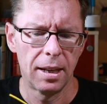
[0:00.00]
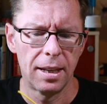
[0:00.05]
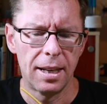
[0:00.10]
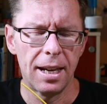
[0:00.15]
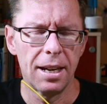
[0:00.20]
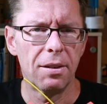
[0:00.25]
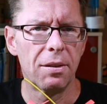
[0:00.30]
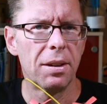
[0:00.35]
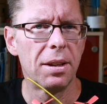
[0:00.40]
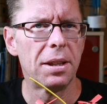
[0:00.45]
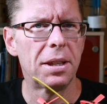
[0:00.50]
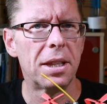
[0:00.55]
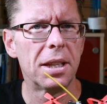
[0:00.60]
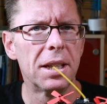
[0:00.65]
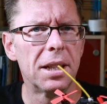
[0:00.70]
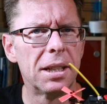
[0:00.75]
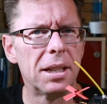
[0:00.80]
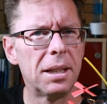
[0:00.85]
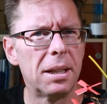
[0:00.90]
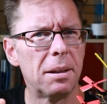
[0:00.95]
Now
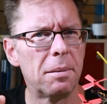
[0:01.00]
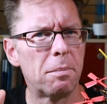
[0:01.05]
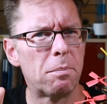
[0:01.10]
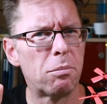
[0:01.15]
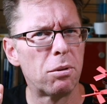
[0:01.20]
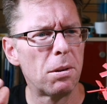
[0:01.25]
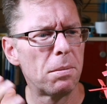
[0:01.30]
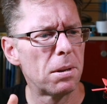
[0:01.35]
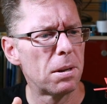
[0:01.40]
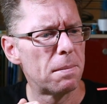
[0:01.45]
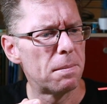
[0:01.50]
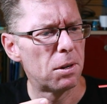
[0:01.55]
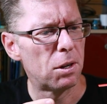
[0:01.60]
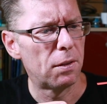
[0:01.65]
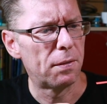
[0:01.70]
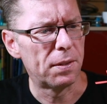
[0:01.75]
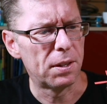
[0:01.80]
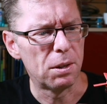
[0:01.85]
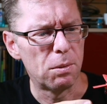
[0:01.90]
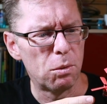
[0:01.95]
the problem
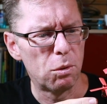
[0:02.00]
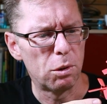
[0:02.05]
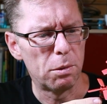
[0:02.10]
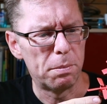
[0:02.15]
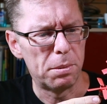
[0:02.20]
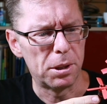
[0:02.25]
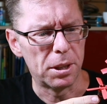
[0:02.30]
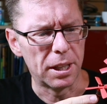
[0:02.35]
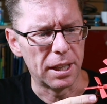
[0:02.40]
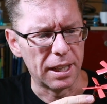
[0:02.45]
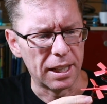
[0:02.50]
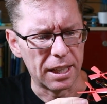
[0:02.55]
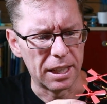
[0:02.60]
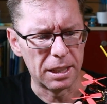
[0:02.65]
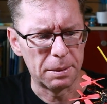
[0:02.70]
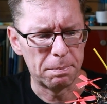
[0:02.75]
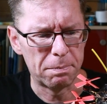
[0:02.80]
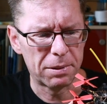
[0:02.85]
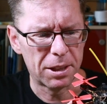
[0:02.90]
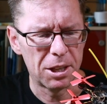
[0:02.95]
of the Aurora body
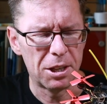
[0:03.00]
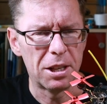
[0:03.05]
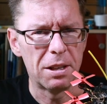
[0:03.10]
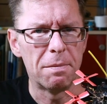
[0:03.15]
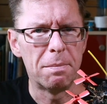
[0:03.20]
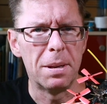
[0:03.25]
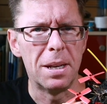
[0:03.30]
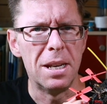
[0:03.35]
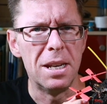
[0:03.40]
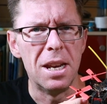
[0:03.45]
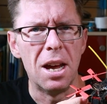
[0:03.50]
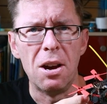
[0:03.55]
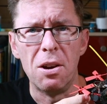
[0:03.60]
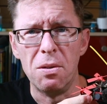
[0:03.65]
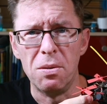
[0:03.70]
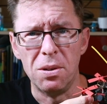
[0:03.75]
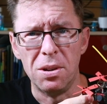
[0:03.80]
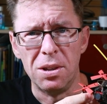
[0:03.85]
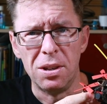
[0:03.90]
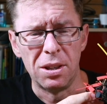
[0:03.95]
has kind of been
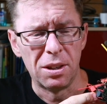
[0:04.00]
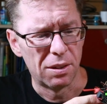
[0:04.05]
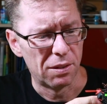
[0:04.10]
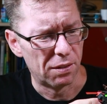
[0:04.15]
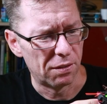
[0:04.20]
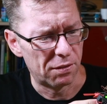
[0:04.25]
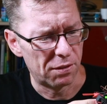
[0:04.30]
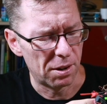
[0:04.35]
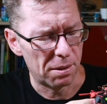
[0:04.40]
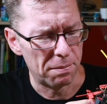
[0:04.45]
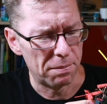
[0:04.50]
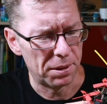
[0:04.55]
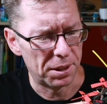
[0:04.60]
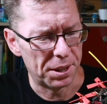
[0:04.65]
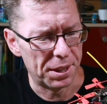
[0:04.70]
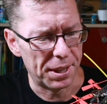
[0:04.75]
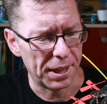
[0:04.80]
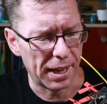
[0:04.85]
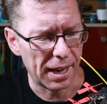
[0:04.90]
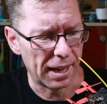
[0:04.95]
known
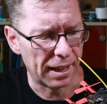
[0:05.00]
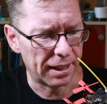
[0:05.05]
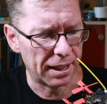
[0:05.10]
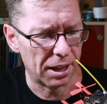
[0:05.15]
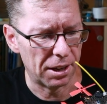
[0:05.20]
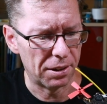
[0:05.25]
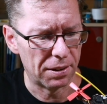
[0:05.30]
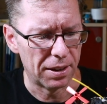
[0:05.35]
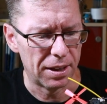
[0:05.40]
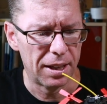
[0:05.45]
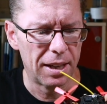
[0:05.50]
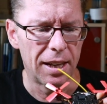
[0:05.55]
from the get-go.